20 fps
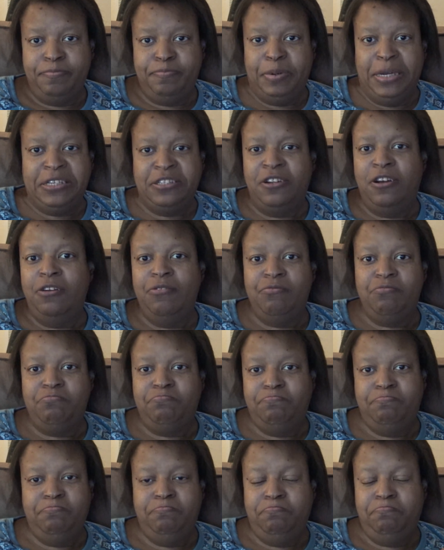But don't
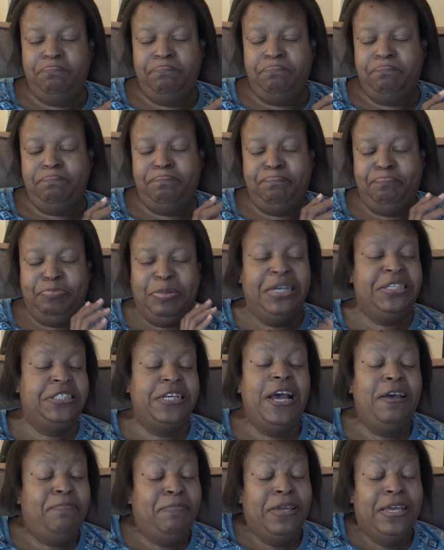bitch
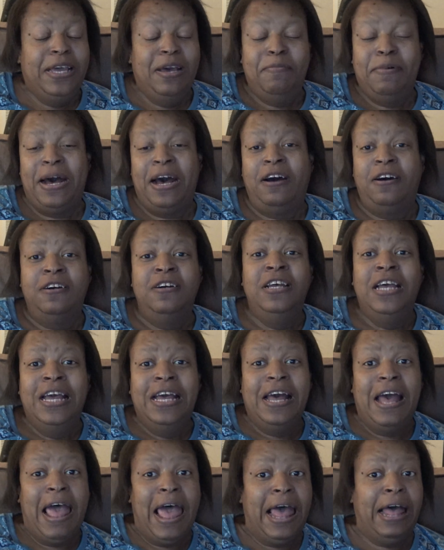at me about
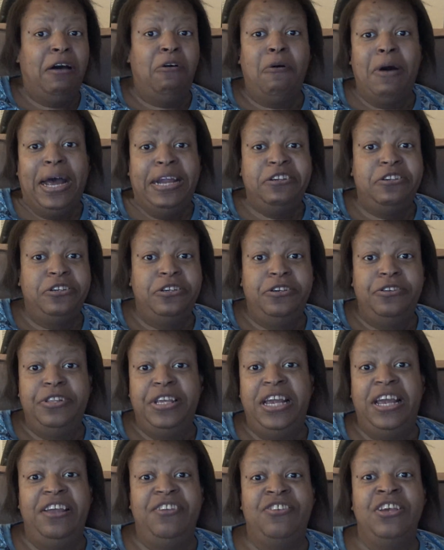how I do
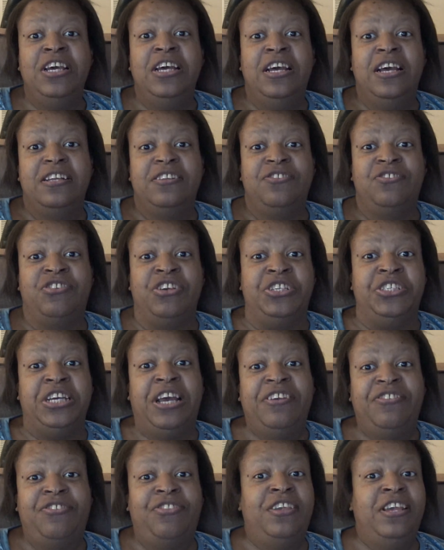this,
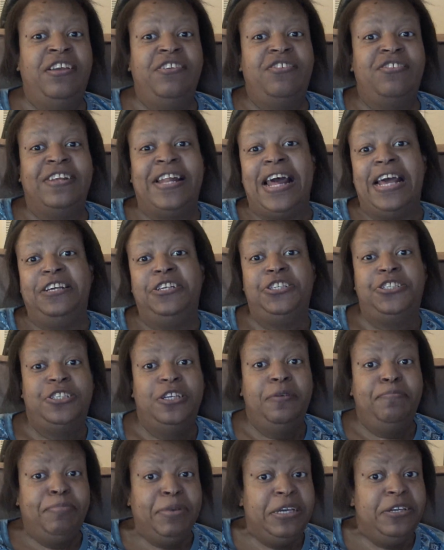suggest things that I
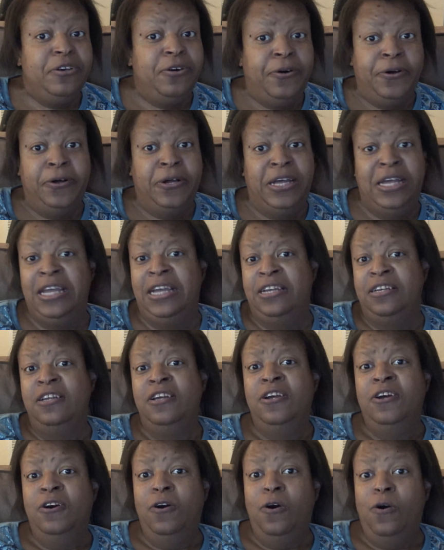should be doing,
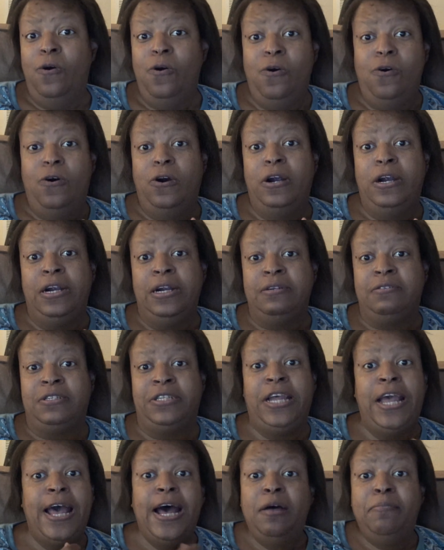or
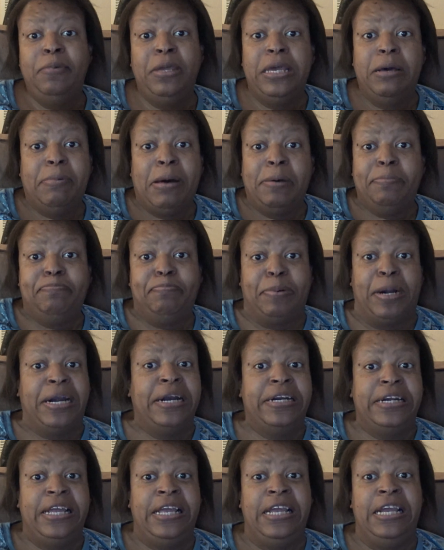tell me about
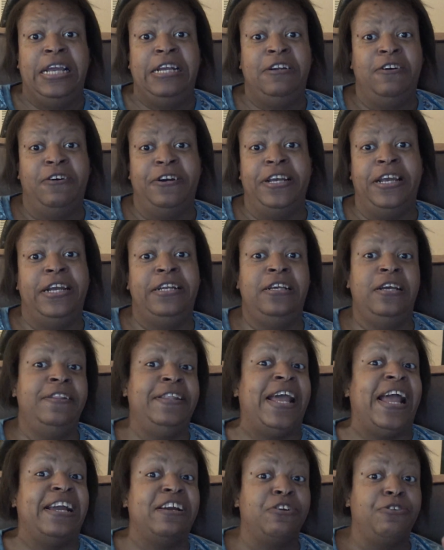burn-in or any of
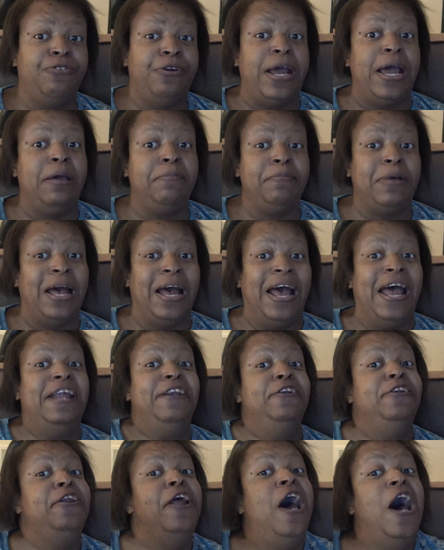that crap. I
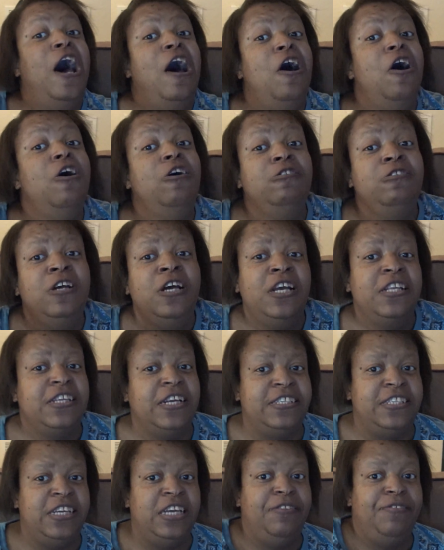know
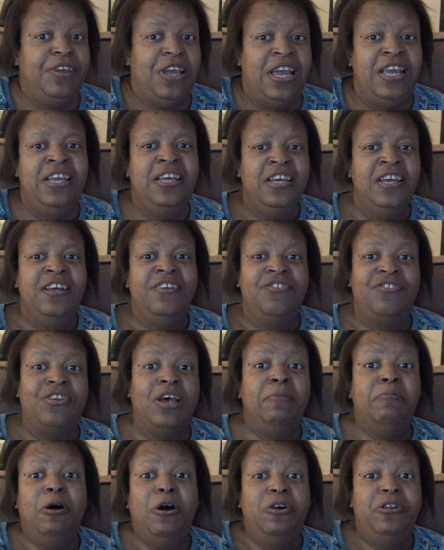the TV,
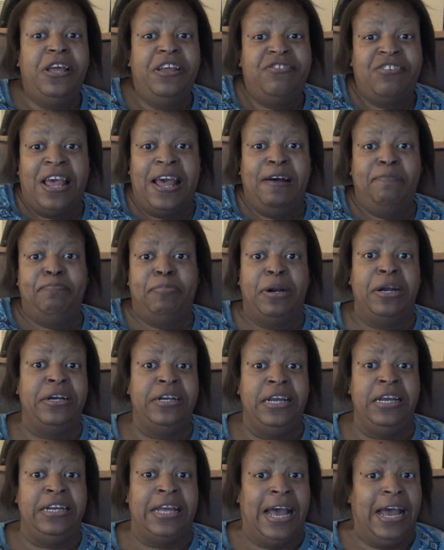some OLEDs have
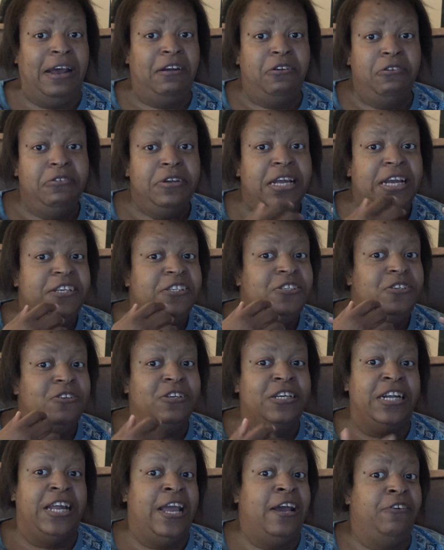burn-in. I don't need you
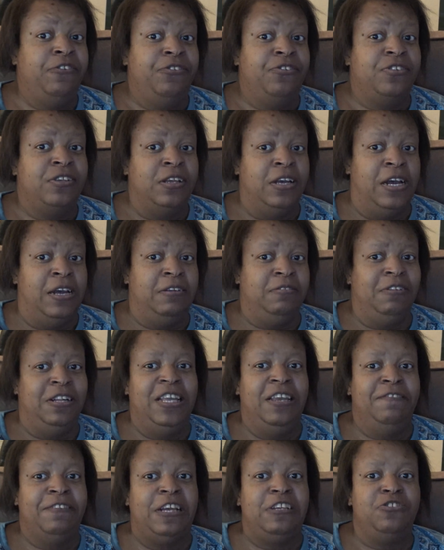clowns
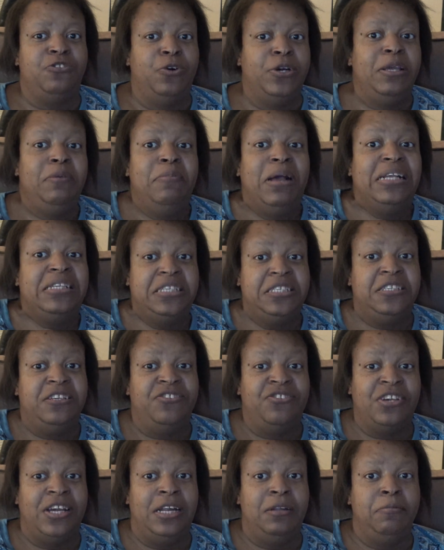needing like 20
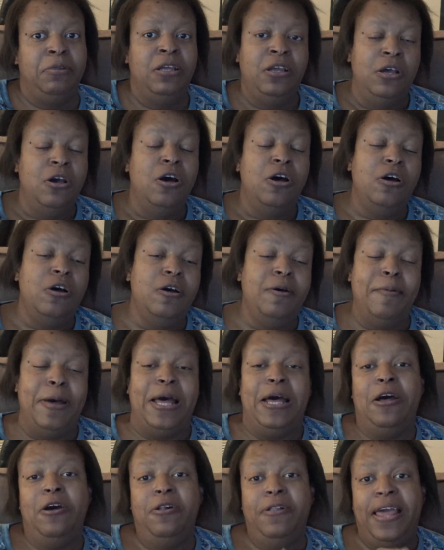messages telling me, oh,
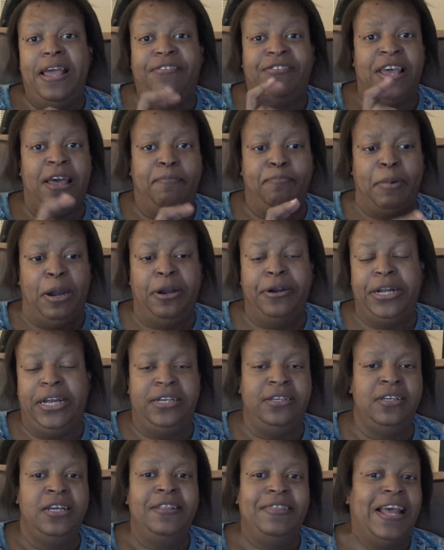but OLEDs have
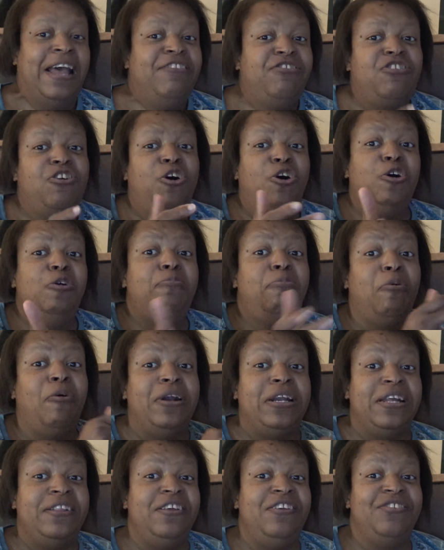burn-in. That's the whole
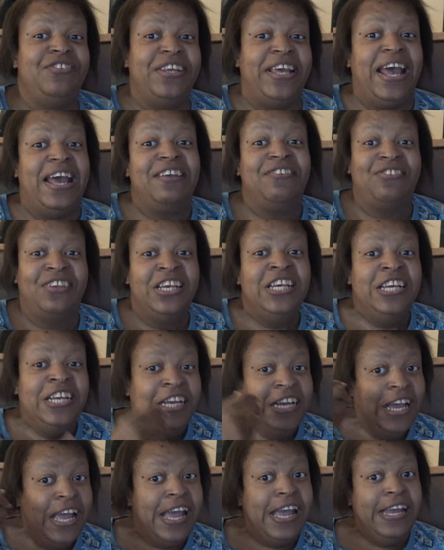point of this test.
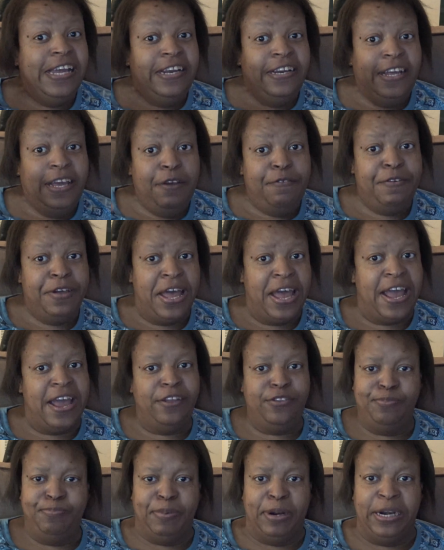And if it
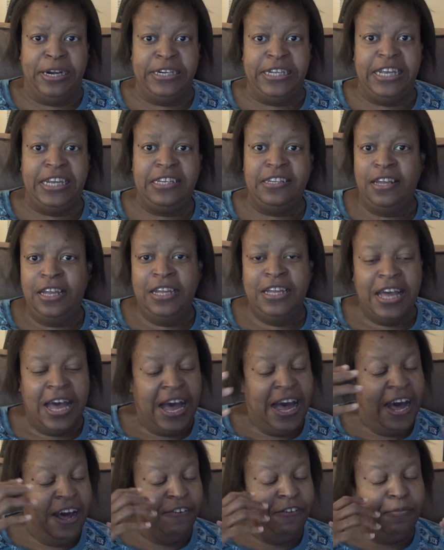has burn-in,
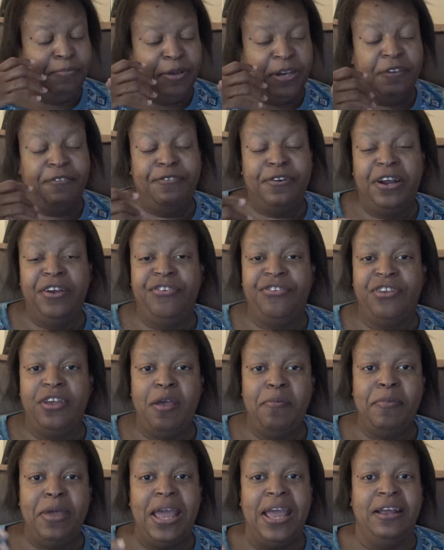I will be the first to
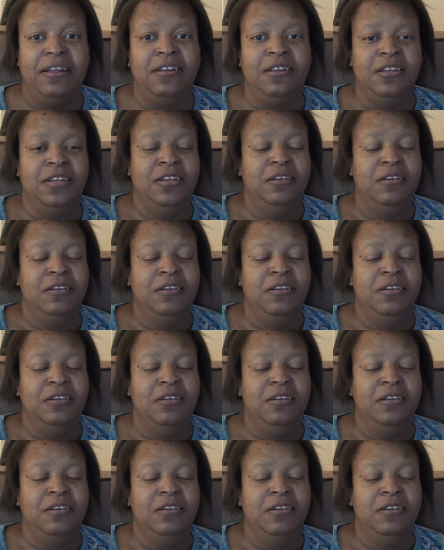admit,